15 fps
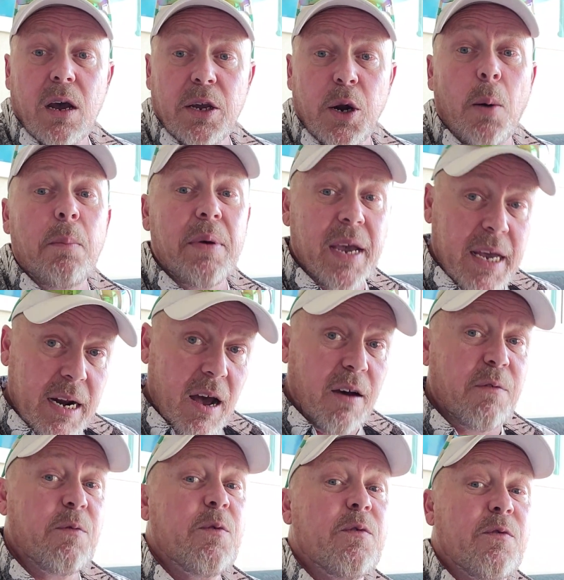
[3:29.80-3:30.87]
you know, big
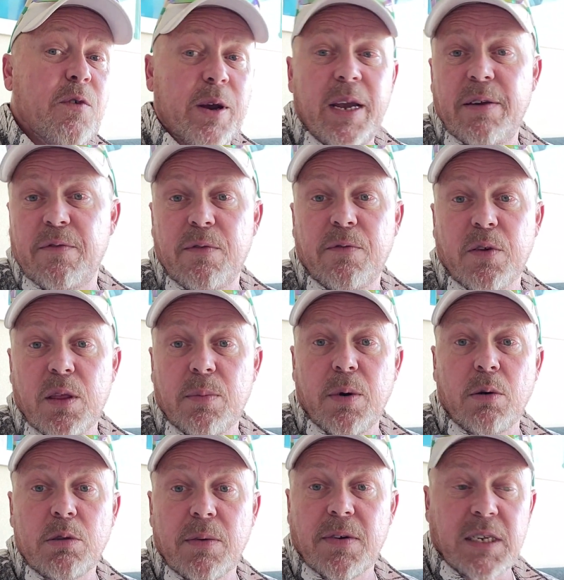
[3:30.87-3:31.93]
enough for even for the
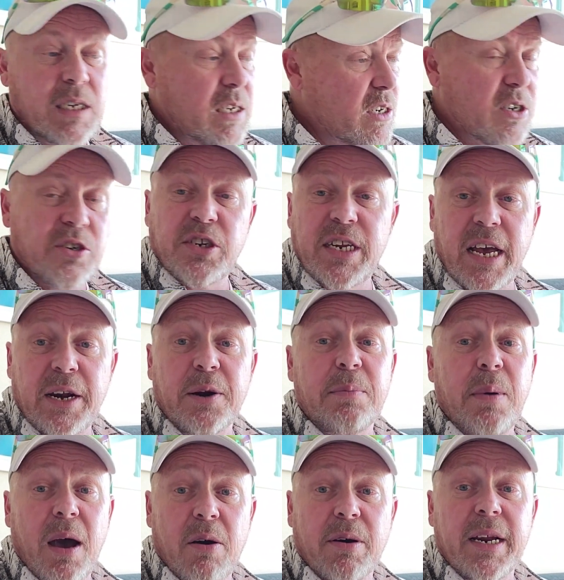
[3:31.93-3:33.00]
both of us. It's your
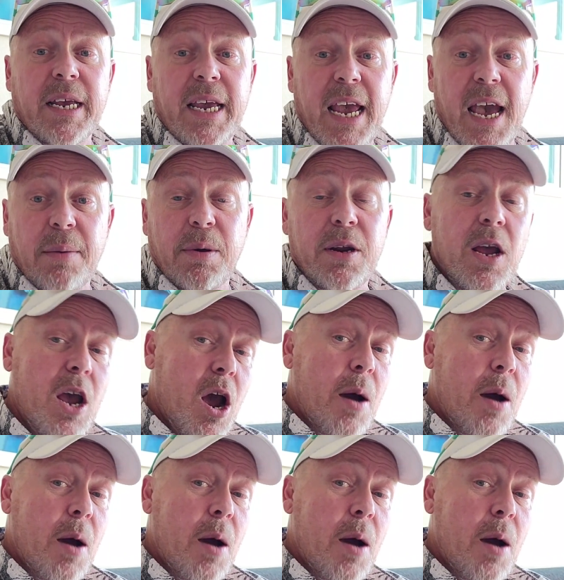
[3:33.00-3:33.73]
standard balcony cabin.